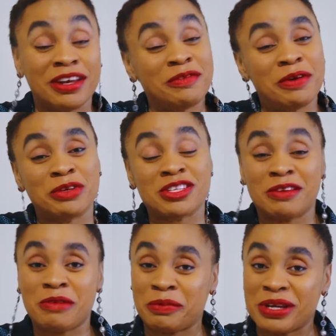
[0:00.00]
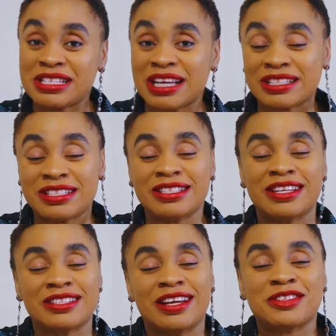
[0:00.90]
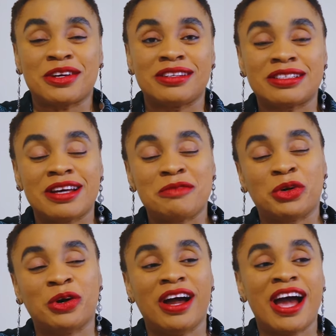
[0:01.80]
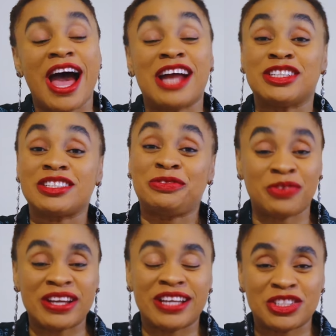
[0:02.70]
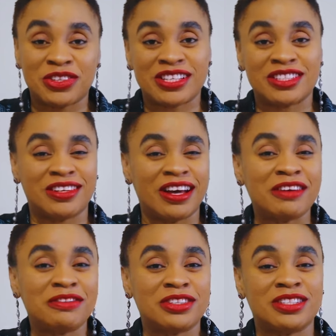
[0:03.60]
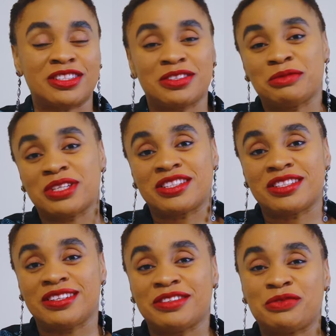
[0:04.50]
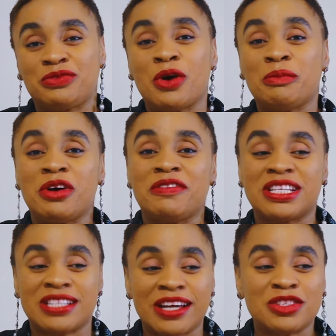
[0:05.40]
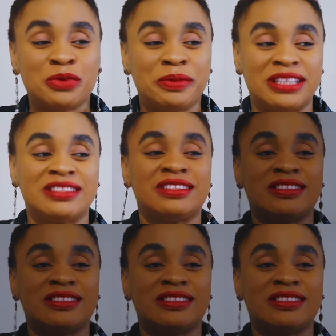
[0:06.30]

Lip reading: Anyway, most of them are paying taxes here, so I understand, but I just find Nigerians to have some certain form of entitlement.